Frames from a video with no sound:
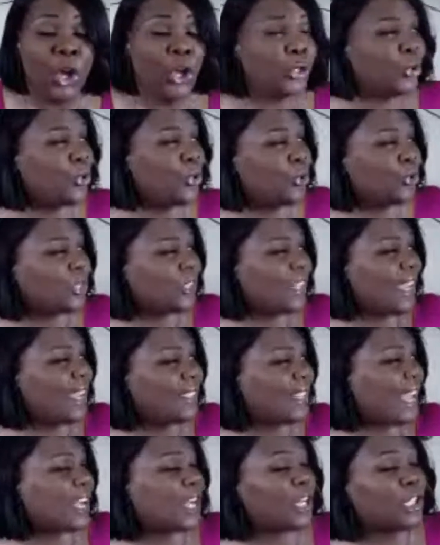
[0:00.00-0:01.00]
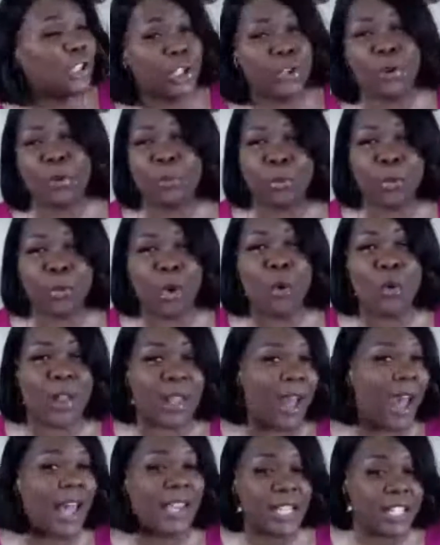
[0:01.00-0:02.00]
Do you think that a little broke
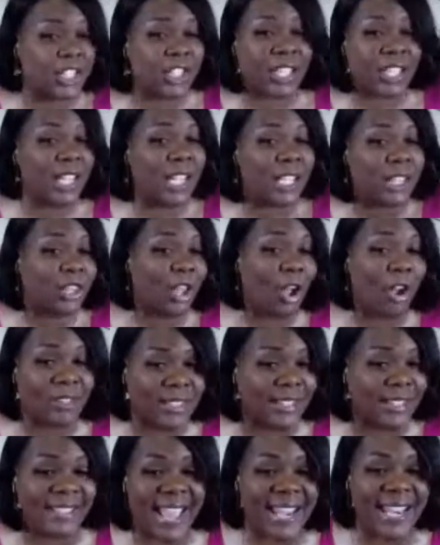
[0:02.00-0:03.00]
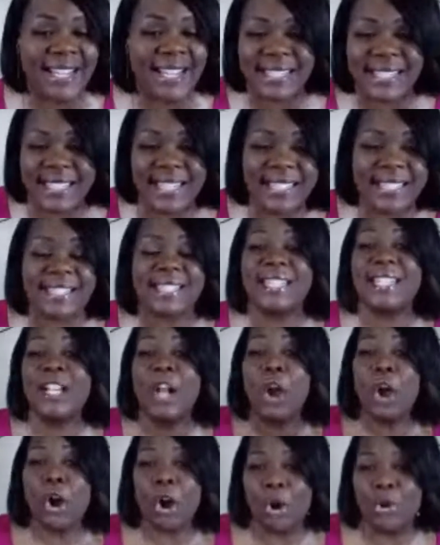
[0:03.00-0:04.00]
college kid thought that that existed
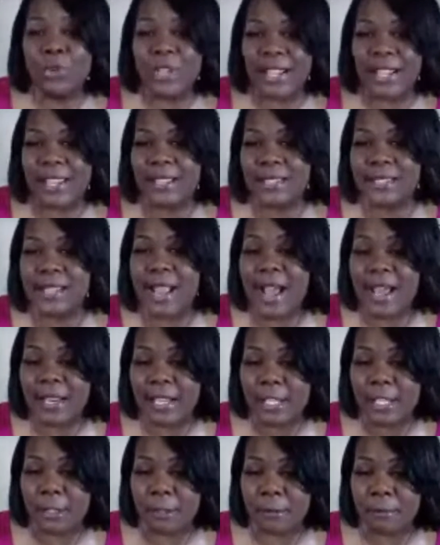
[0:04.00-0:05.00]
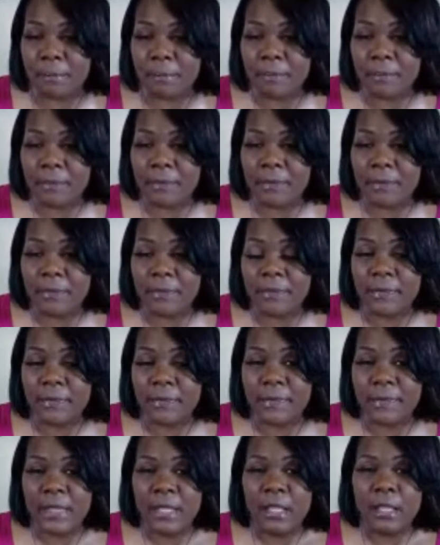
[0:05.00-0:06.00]
on the inside of him?
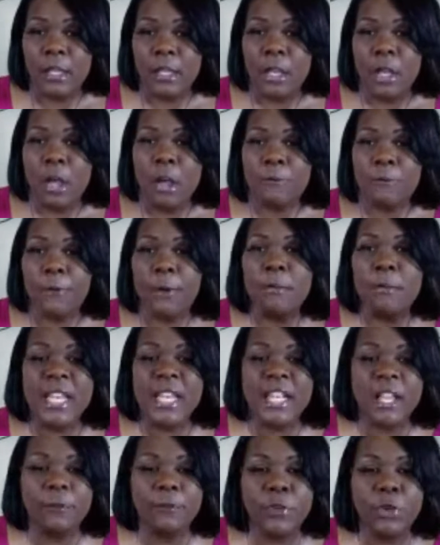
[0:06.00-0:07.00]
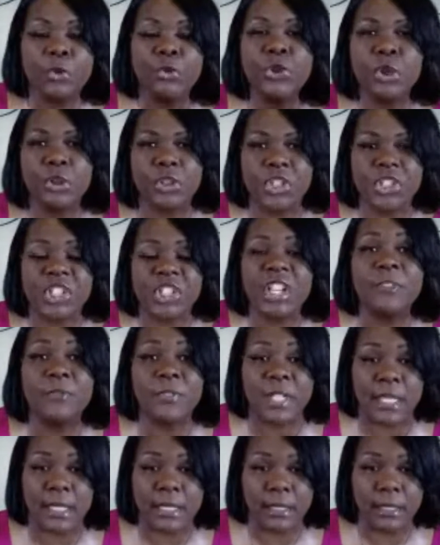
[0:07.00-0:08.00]
For many of you, you're
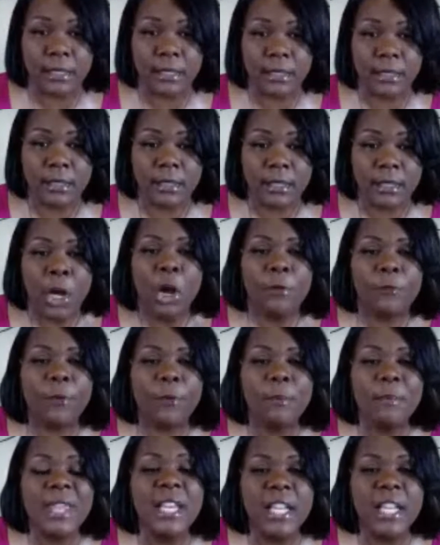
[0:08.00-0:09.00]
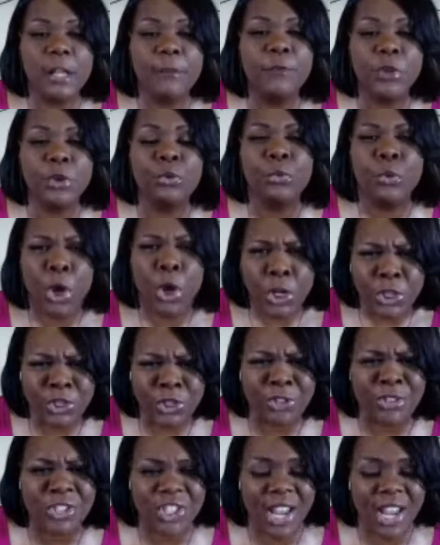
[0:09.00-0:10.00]
shifting. For many of you,
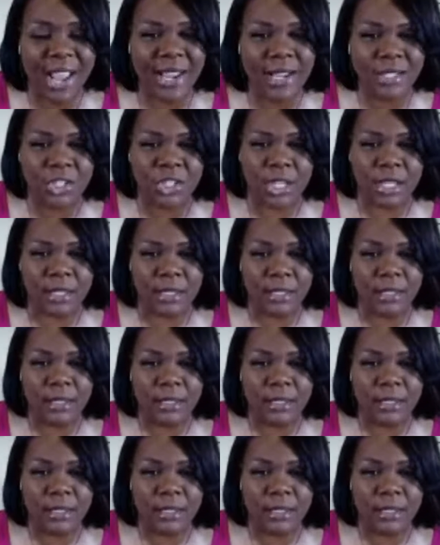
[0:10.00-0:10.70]
you're changing.